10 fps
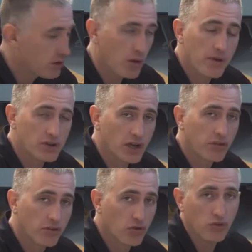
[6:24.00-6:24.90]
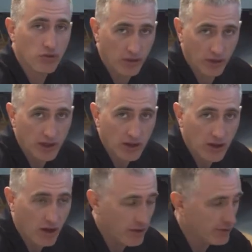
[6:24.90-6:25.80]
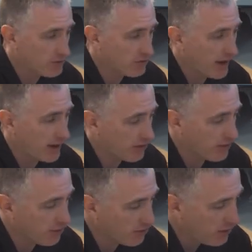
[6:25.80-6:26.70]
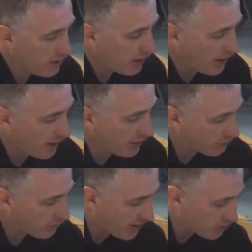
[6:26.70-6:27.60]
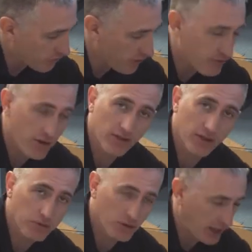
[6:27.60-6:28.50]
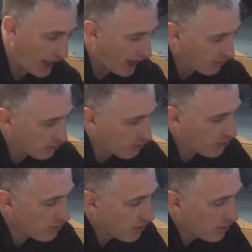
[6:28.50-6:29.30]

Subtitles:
Not much else to see on the tracks here. The tracks are very, very simple cast